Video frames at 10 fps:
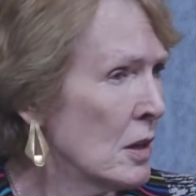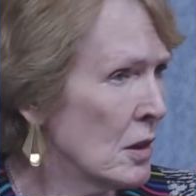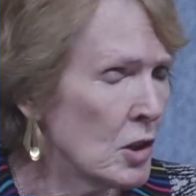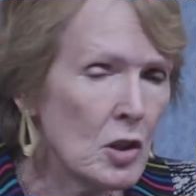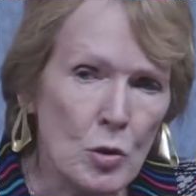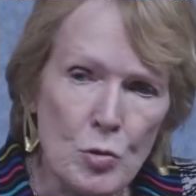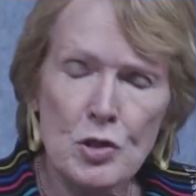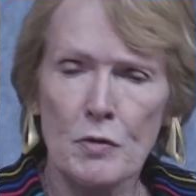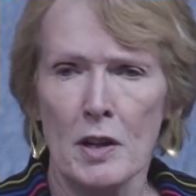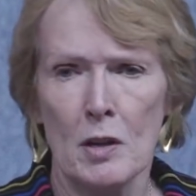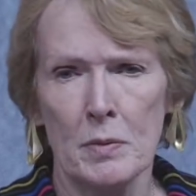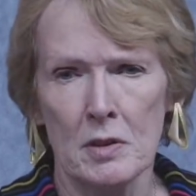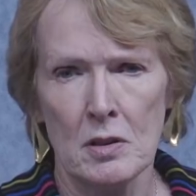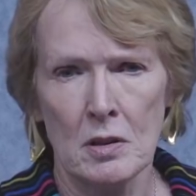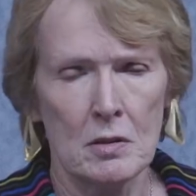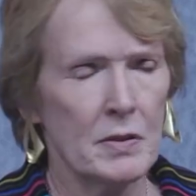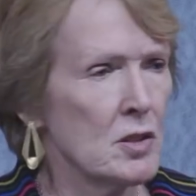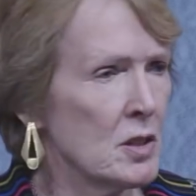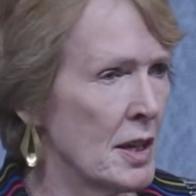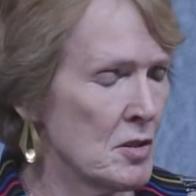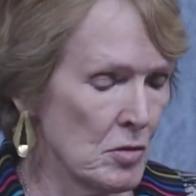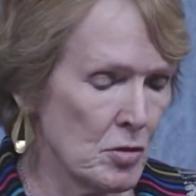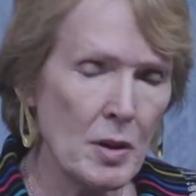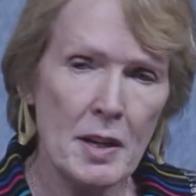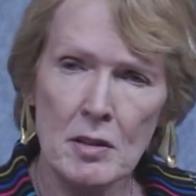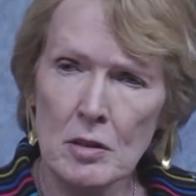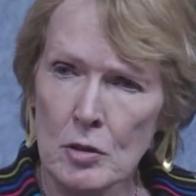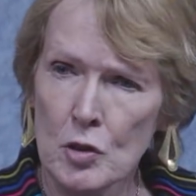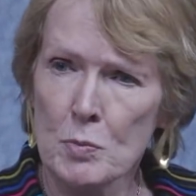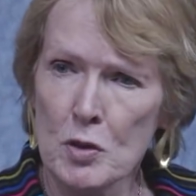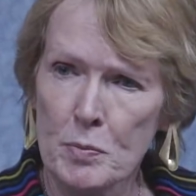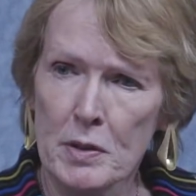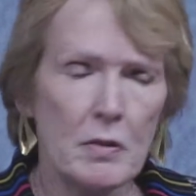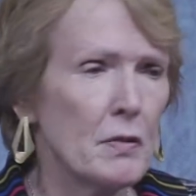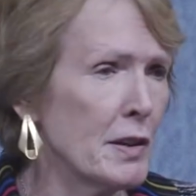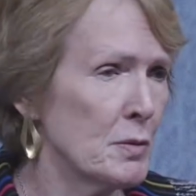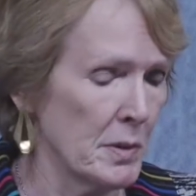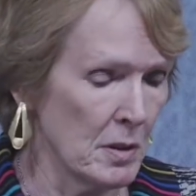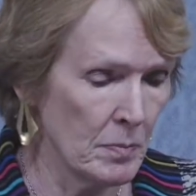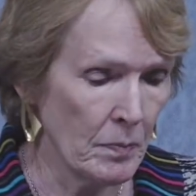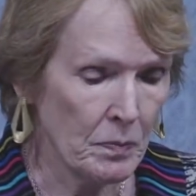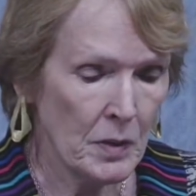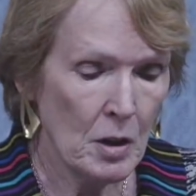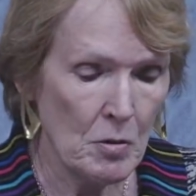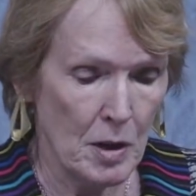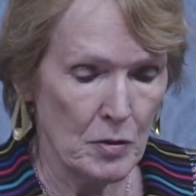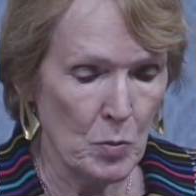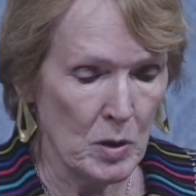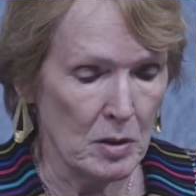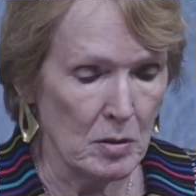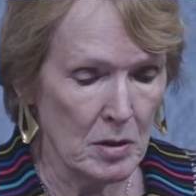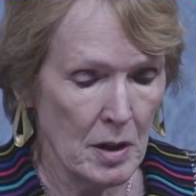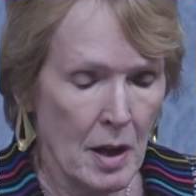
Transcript: huge development of international trade, and a huge movement of investment around the world.